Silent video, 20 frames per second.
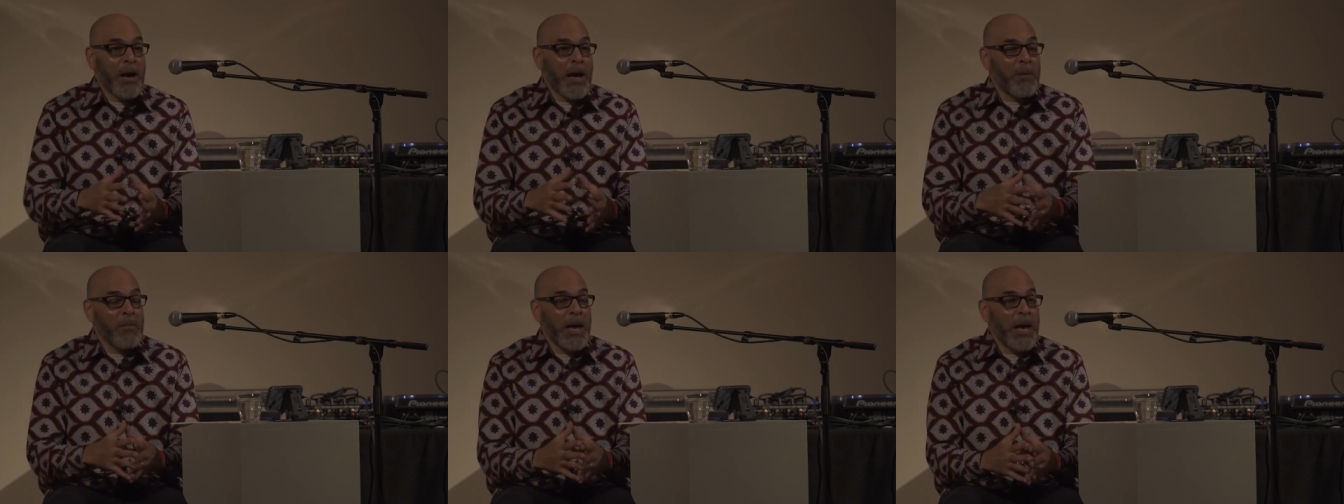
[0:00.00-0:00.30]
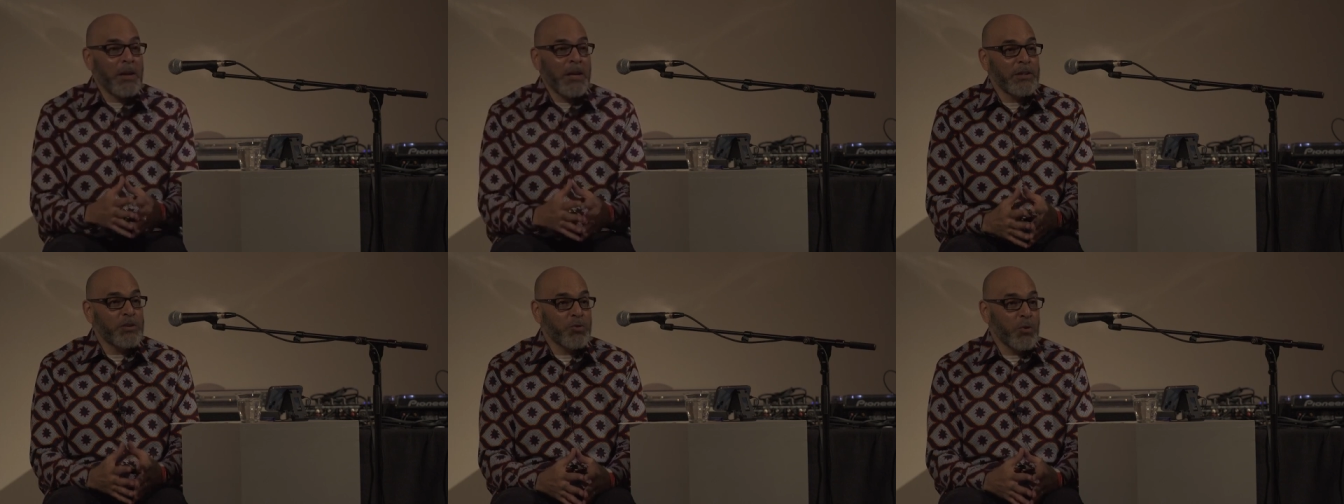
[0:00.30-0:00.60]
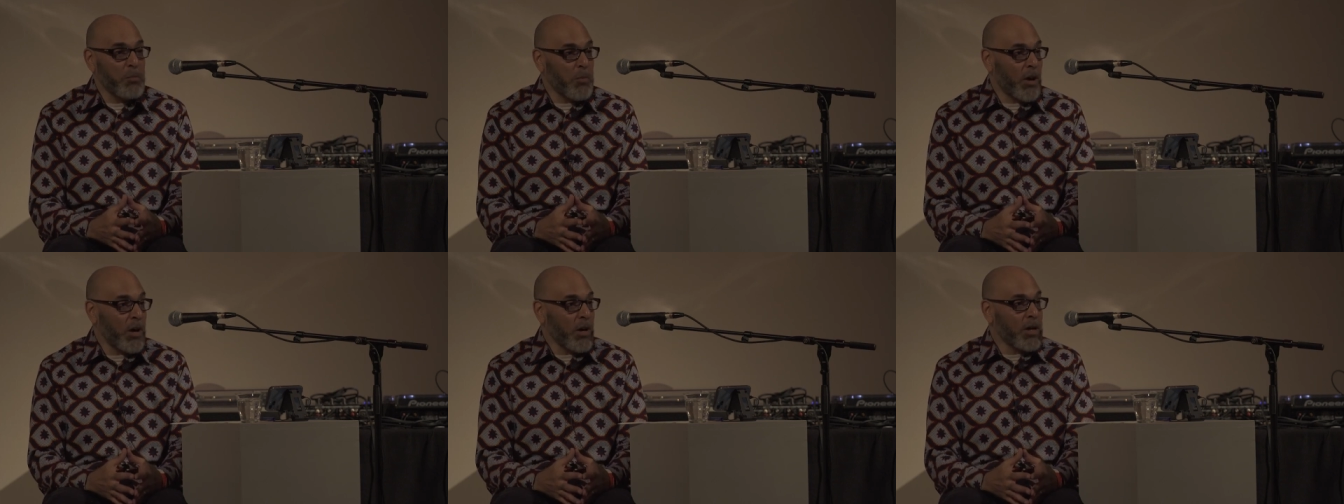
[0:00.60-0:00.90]
I mean, and it's
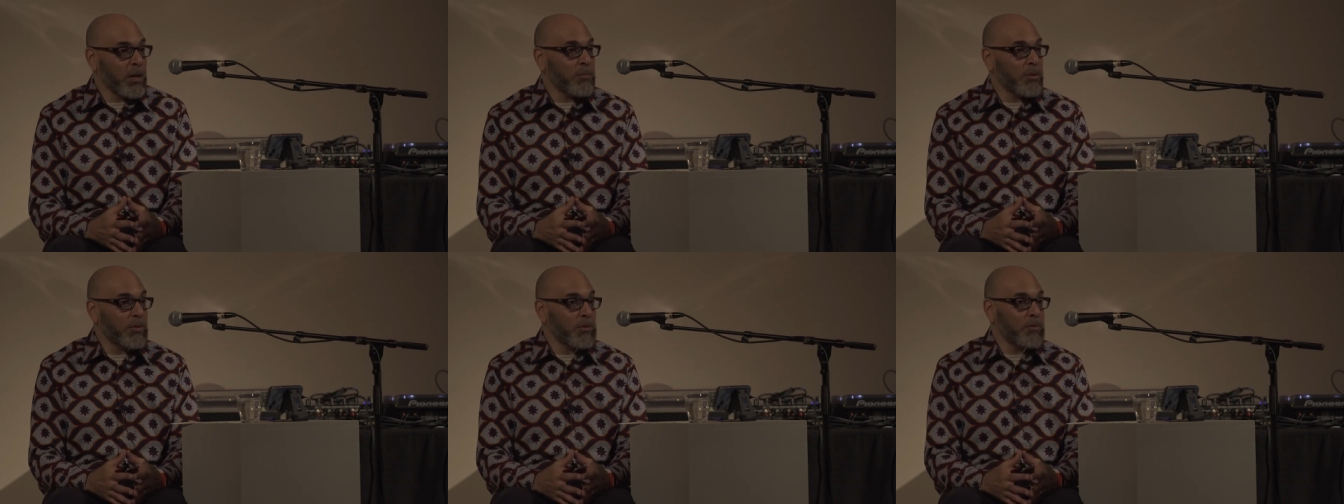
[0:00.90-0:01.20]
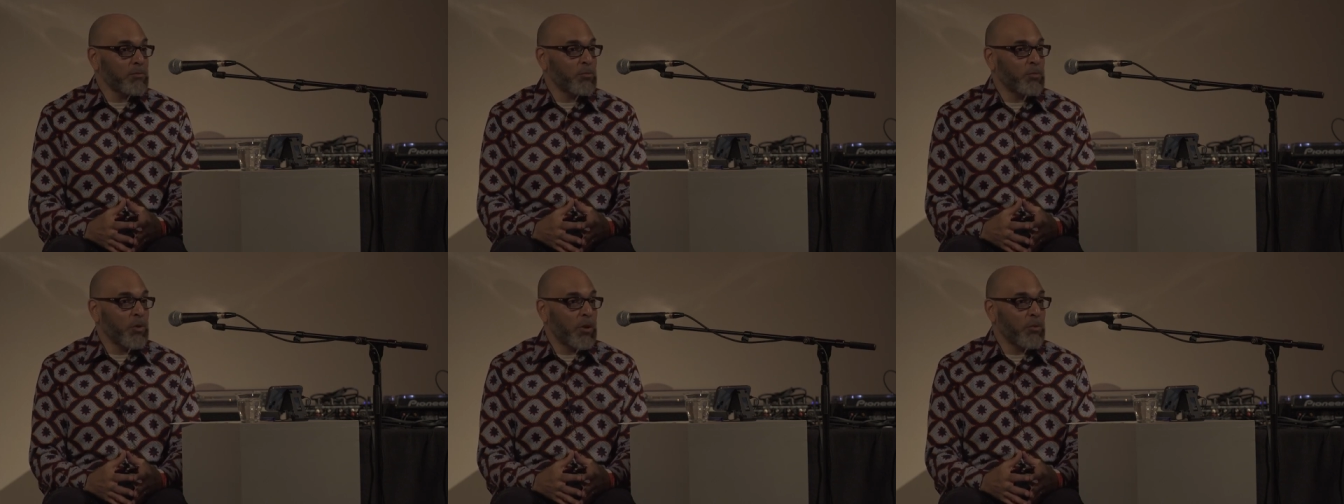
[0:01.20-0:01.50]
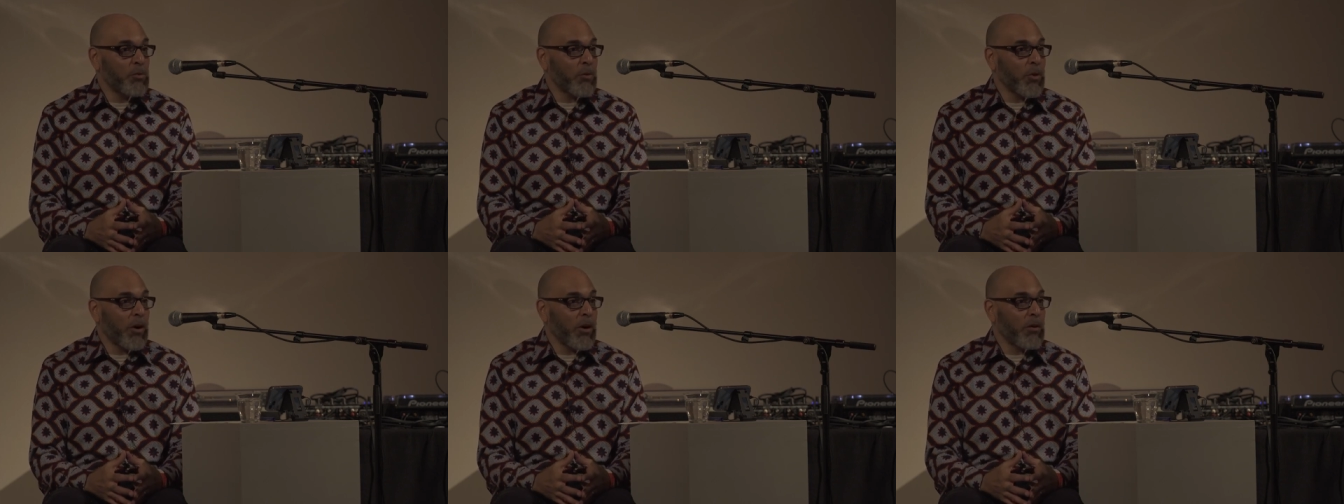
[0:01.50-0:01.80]
remarkable,
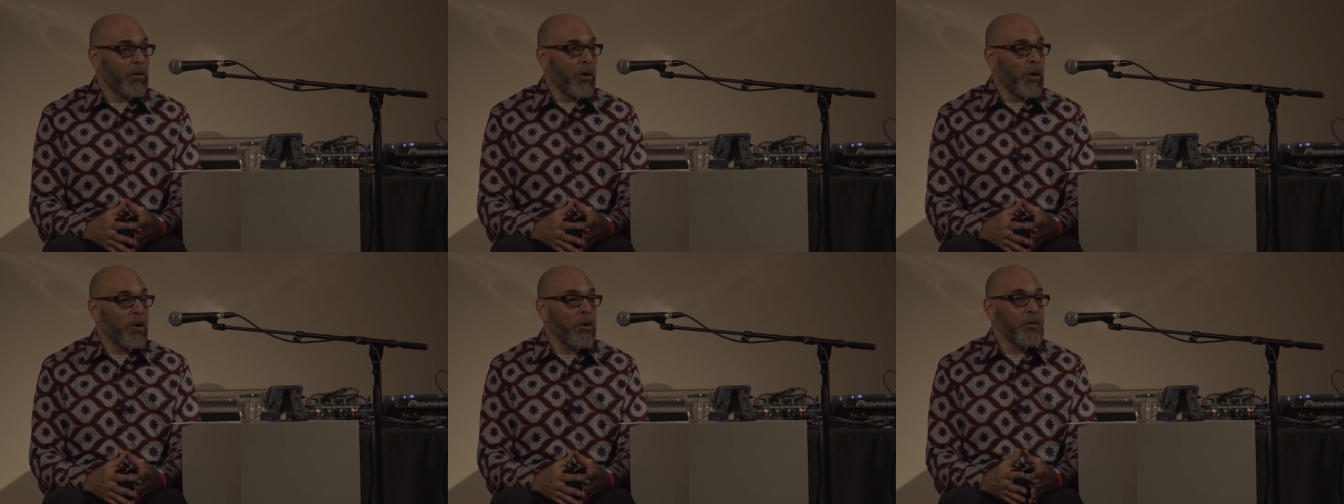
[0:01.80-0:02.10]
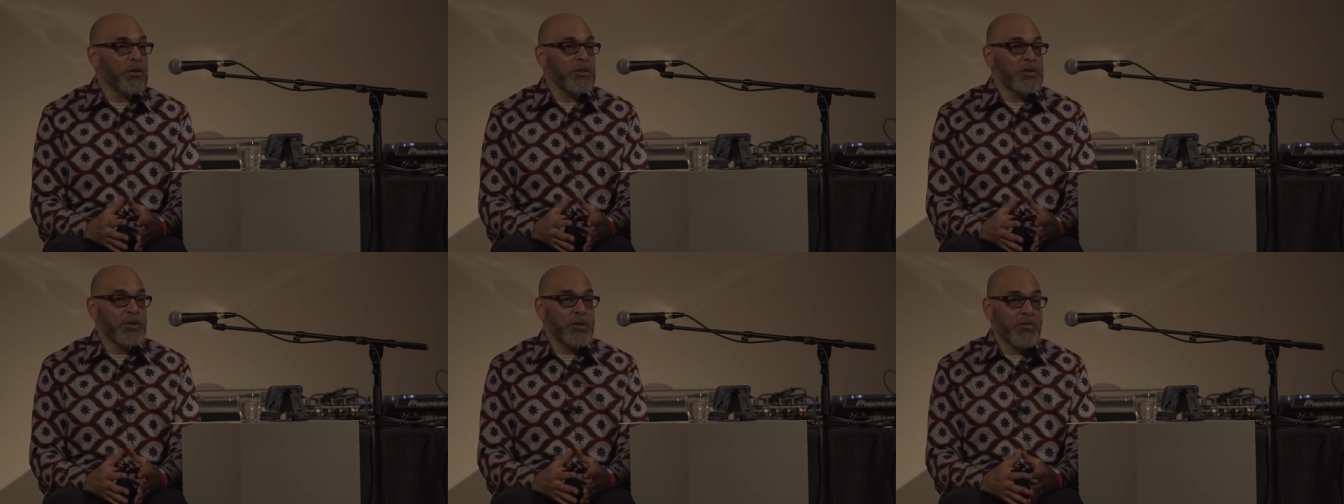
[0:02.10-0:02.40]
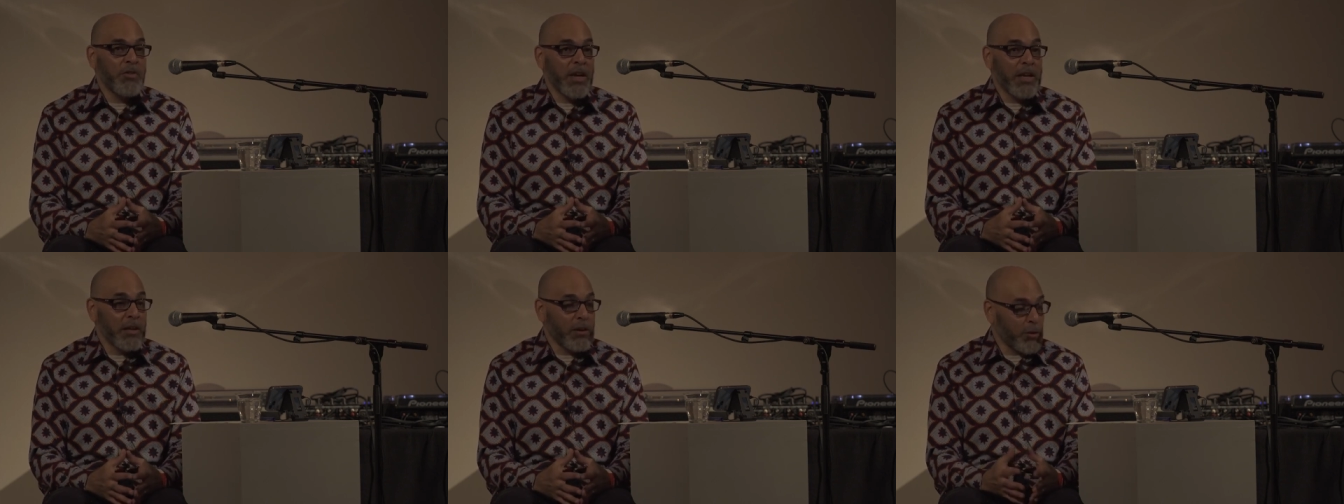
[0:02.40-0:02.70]
what, all
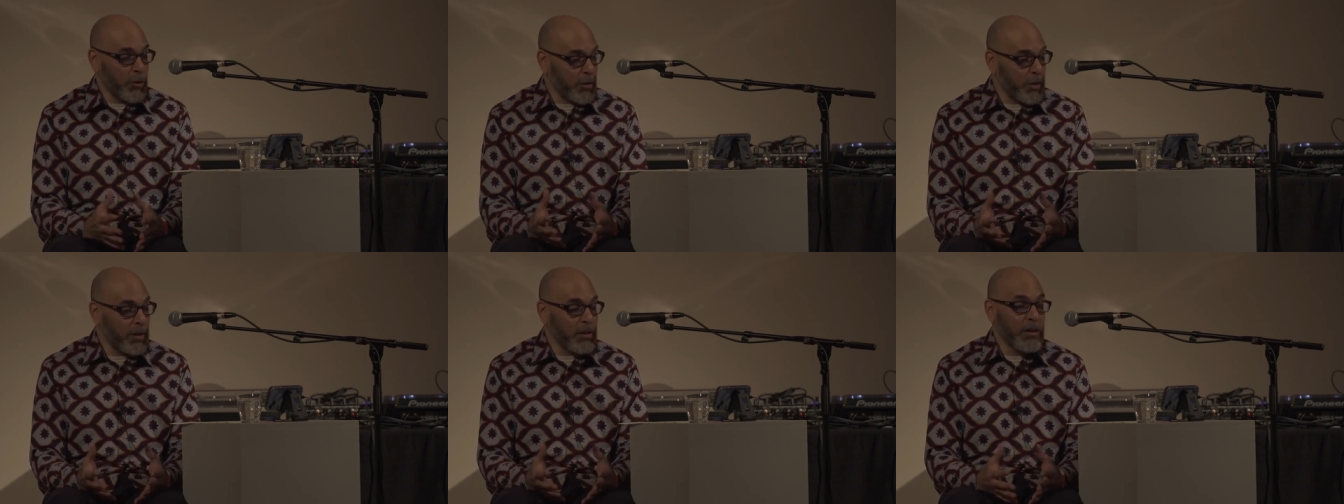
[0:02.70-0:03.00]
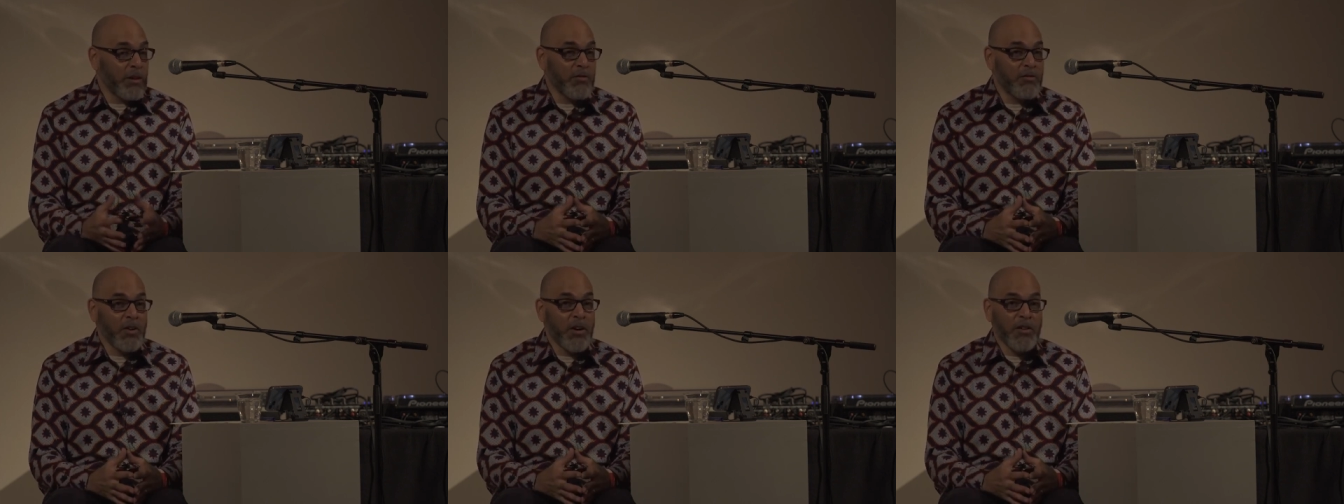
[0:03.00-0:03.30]
the, including of,